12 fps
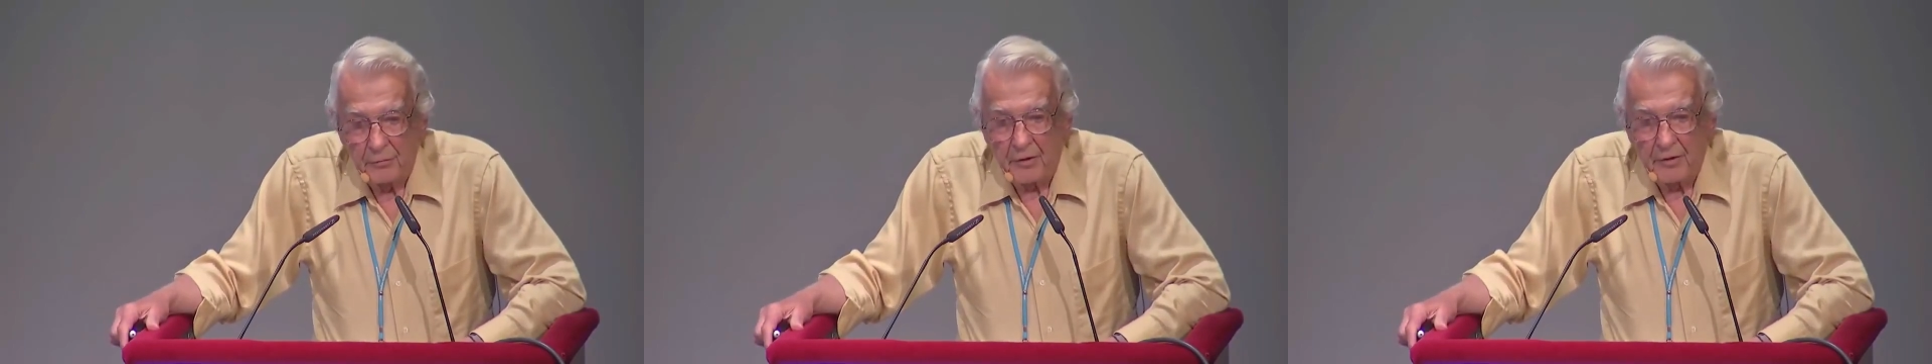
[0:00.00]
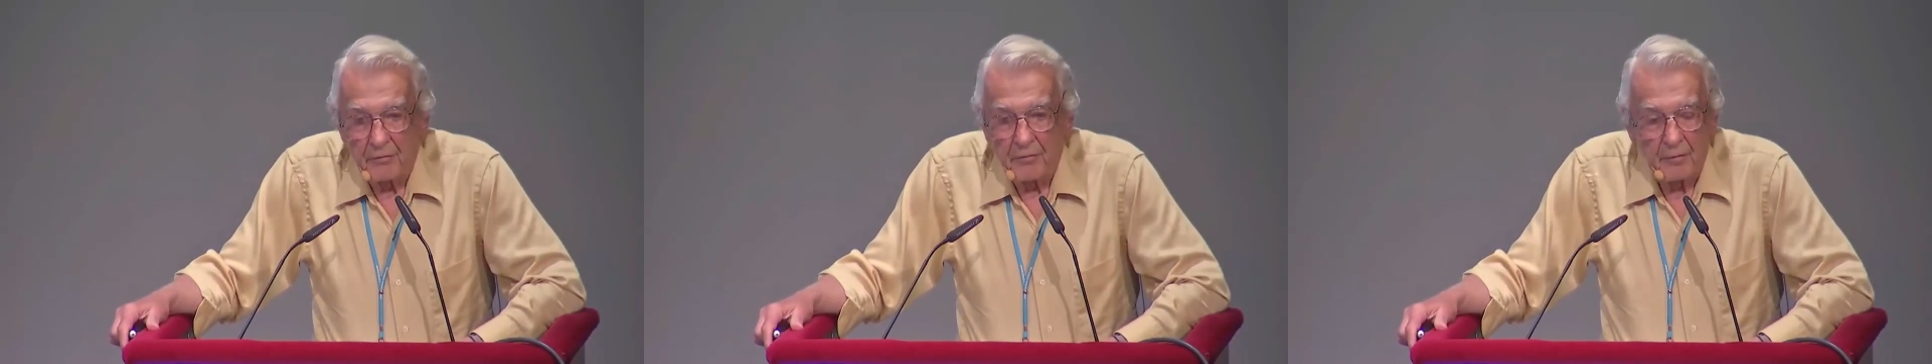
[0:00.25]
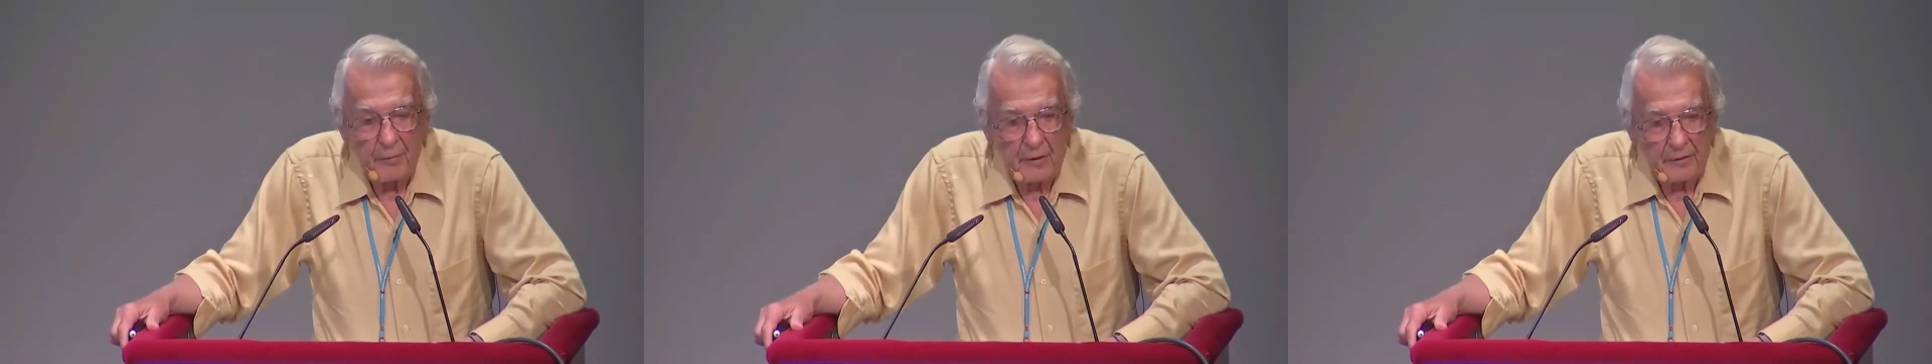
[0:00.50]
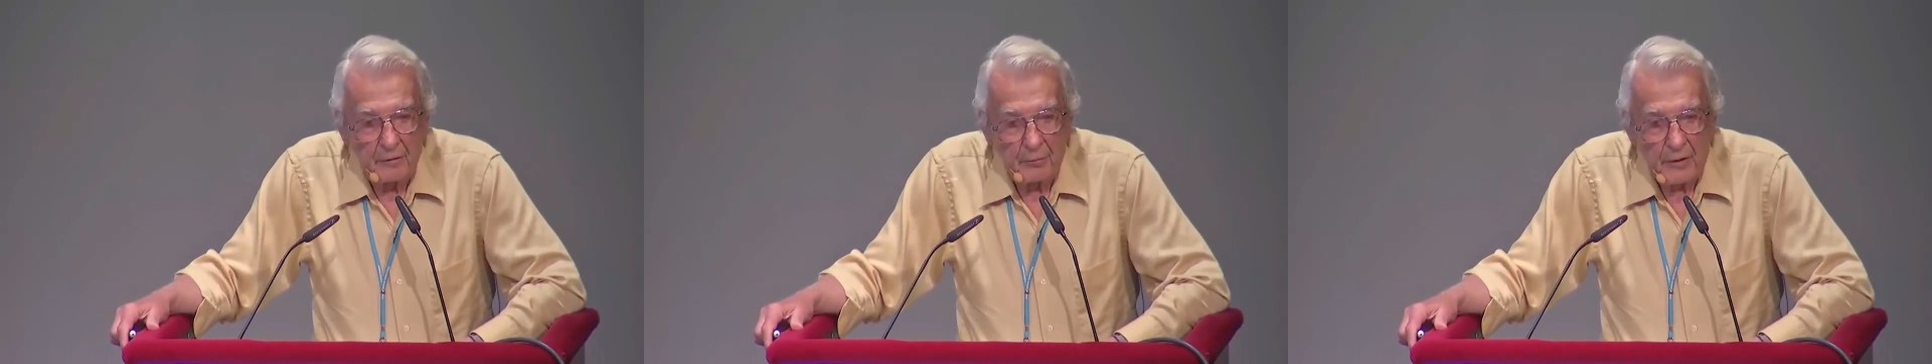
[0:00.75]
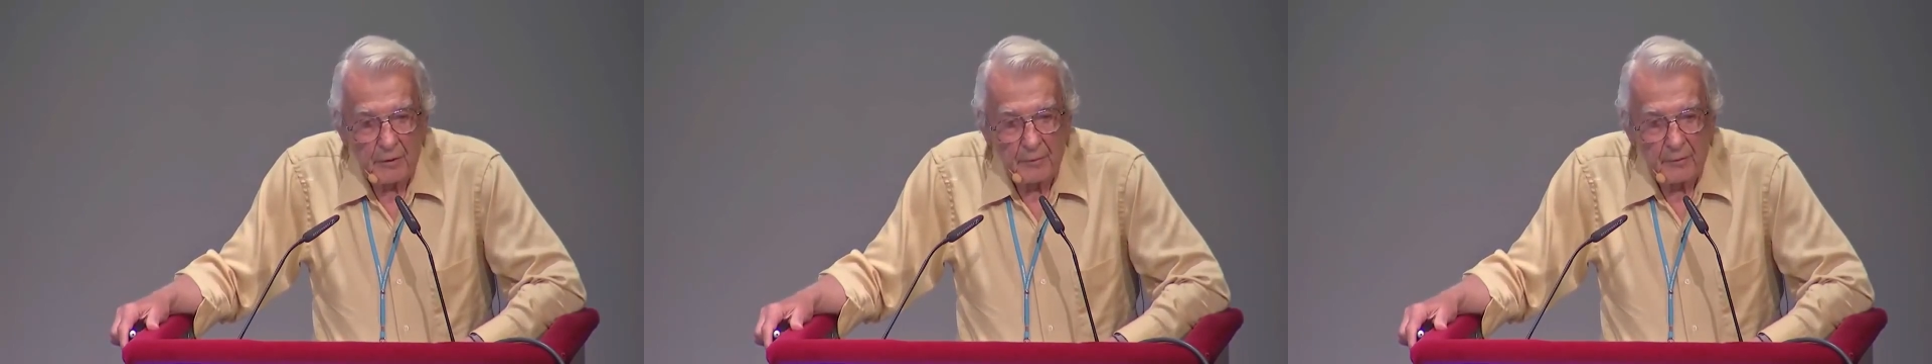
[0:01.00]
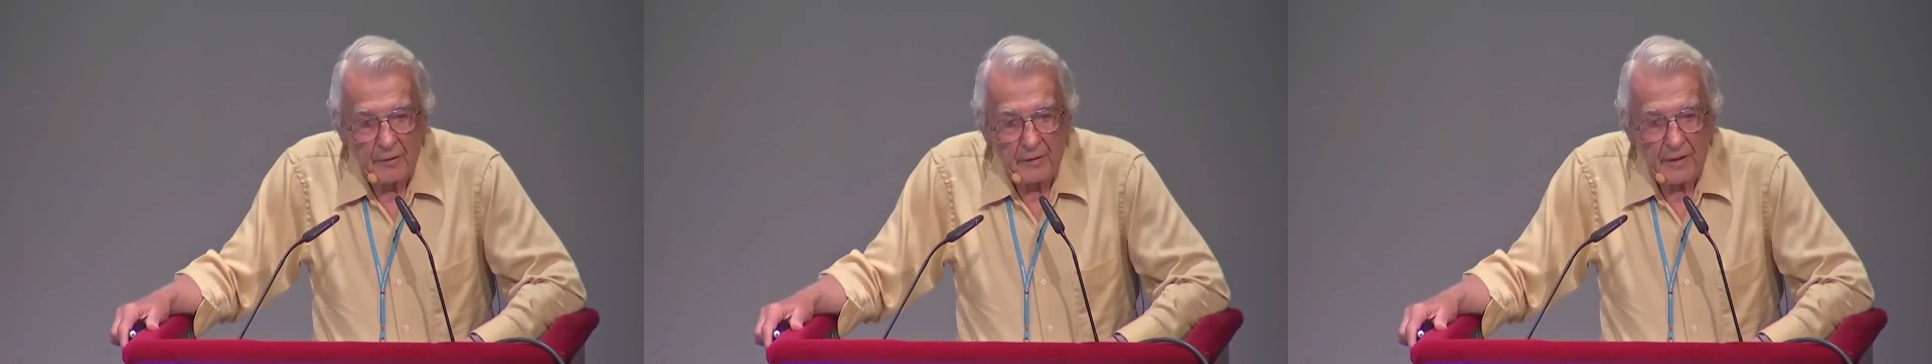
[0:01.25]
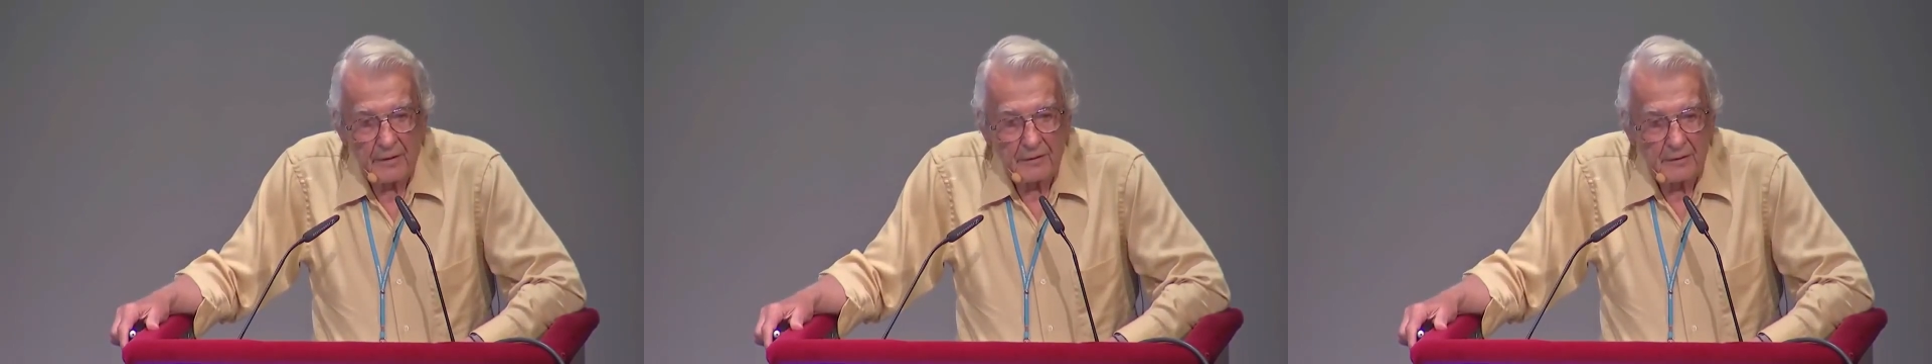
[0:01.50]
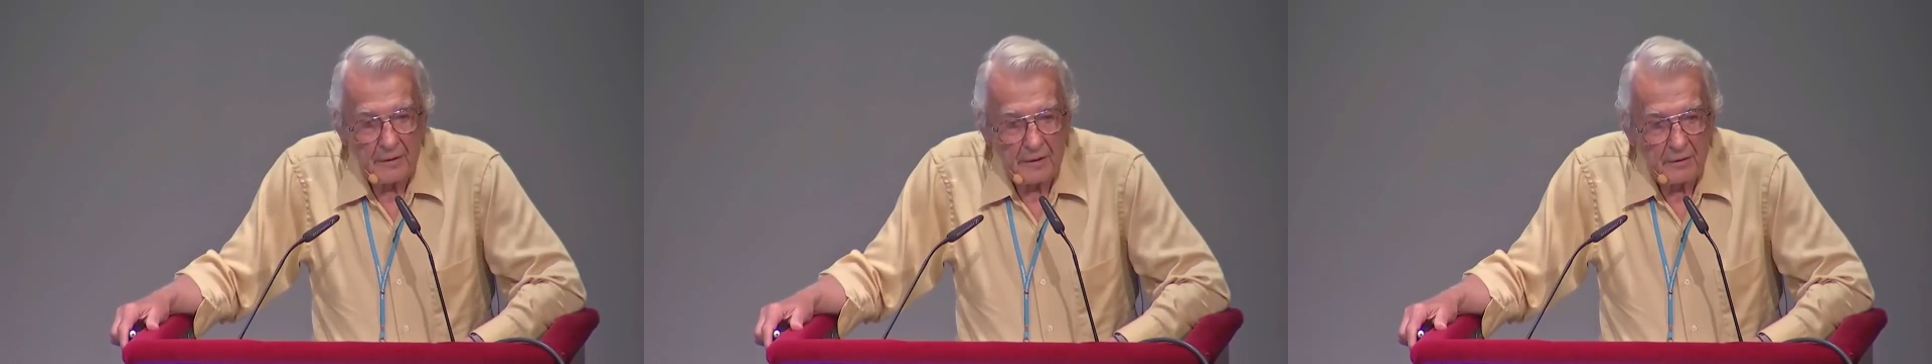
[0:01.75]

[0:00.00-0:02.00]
or several million people the last